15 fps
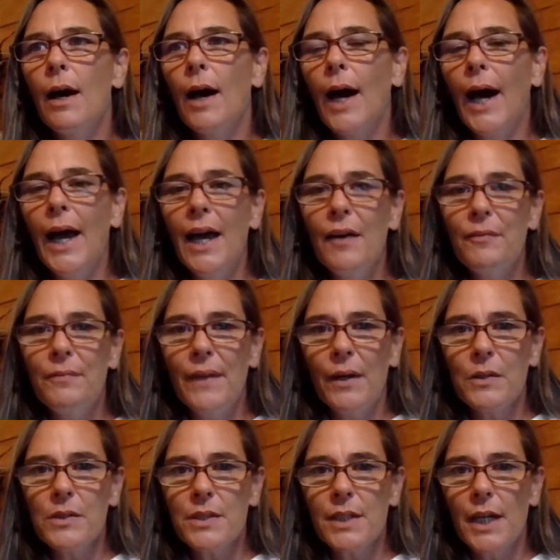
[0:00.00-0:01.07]
I have
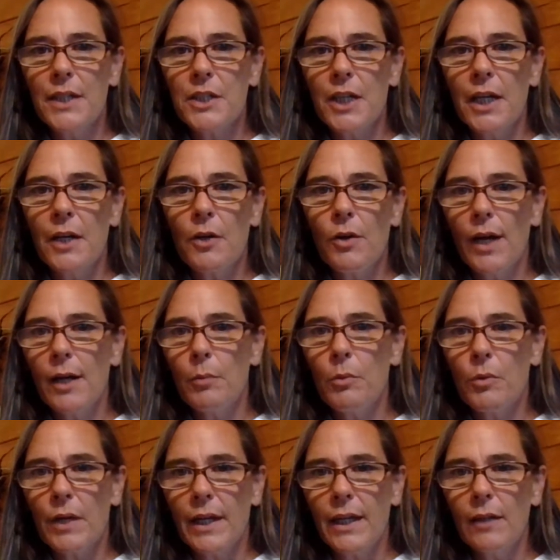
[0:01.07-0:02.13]
felt such
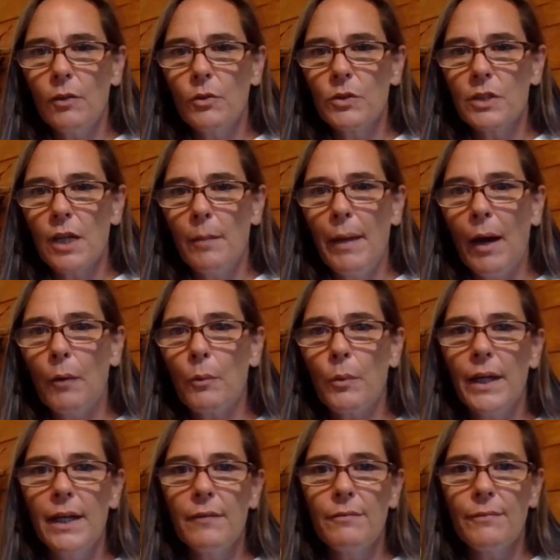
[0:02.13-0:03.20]
incredible guilt about
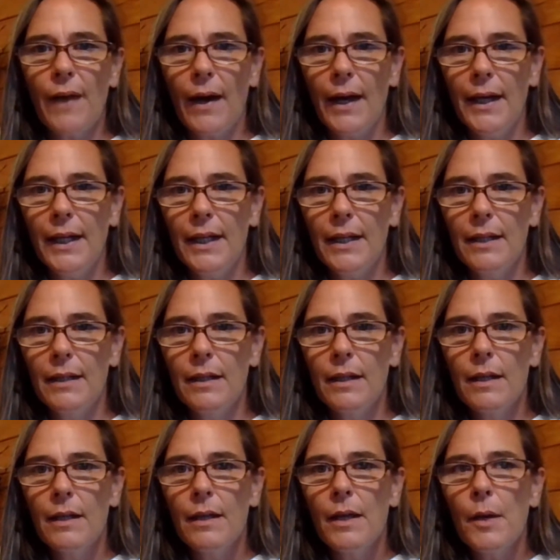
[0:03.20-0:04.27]
redefining
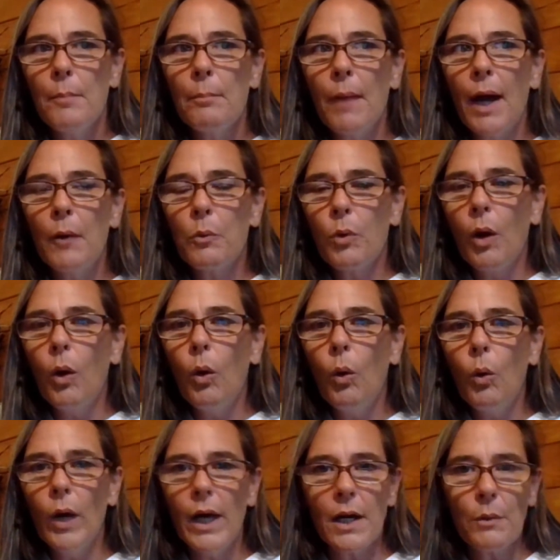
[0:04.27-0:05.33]
my
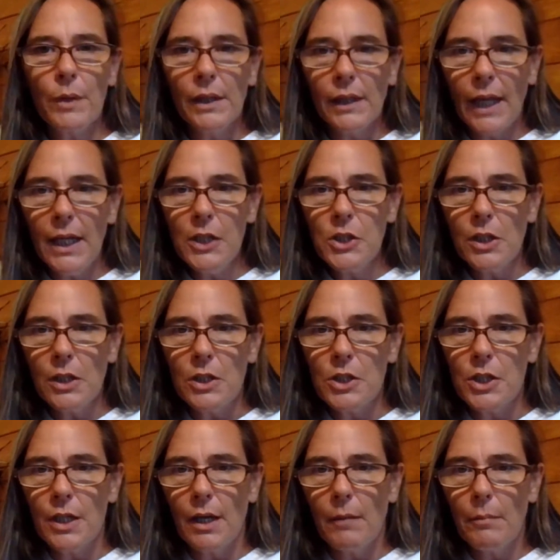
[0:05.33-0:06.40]
role in a
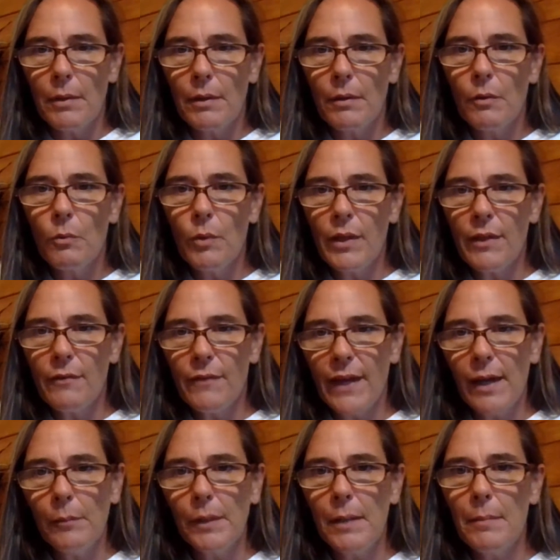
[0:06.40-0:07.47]
relationship with a
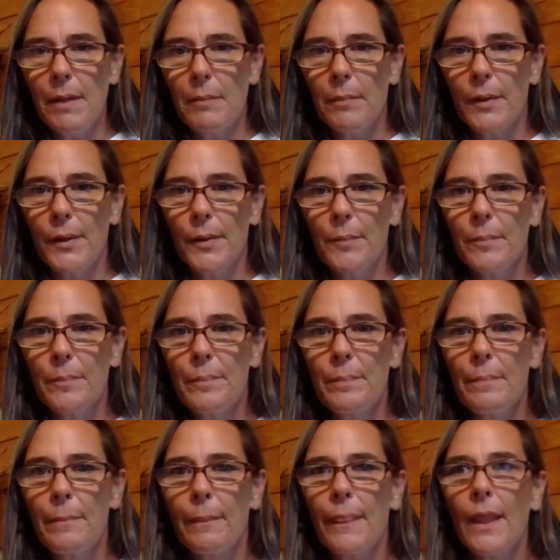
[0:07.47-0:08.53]
family member.
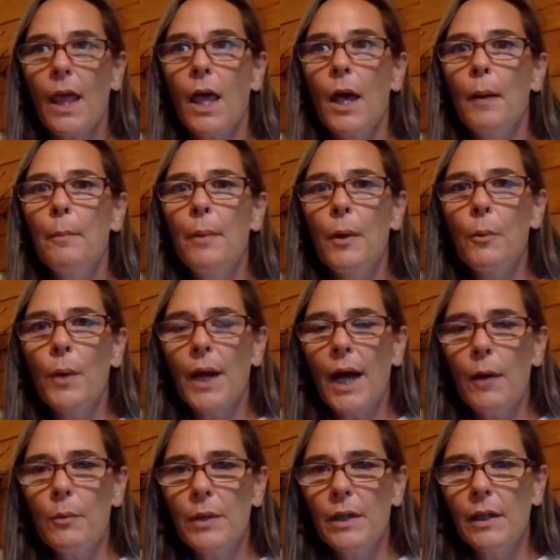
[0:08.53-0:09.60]
But what I
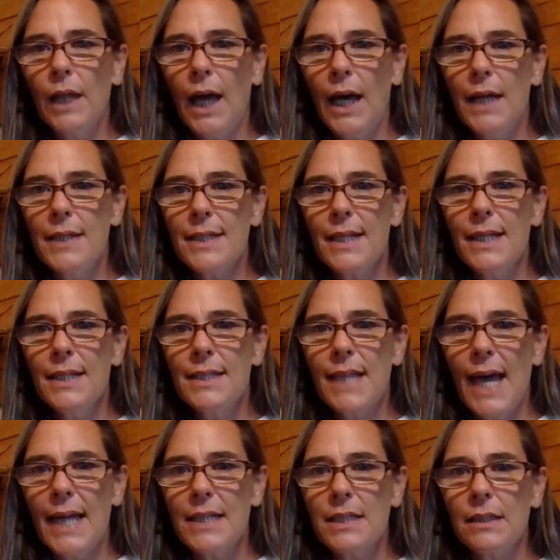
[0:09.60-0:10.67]
realize is
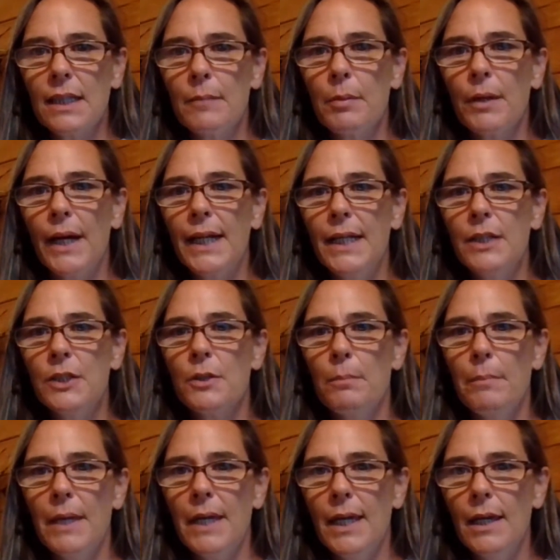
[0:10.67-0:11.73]
that's liberating to
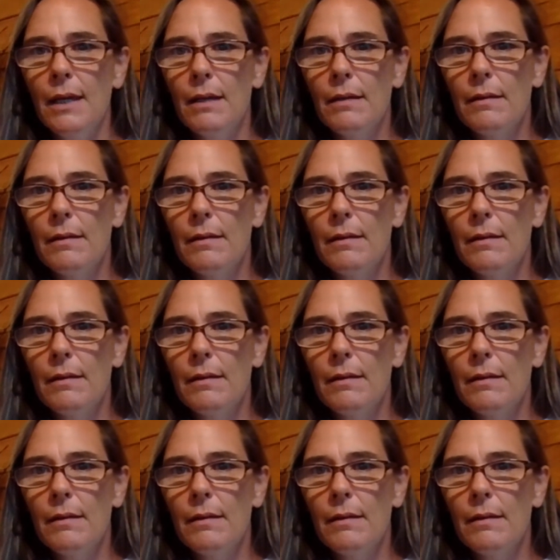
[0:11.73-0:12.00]
me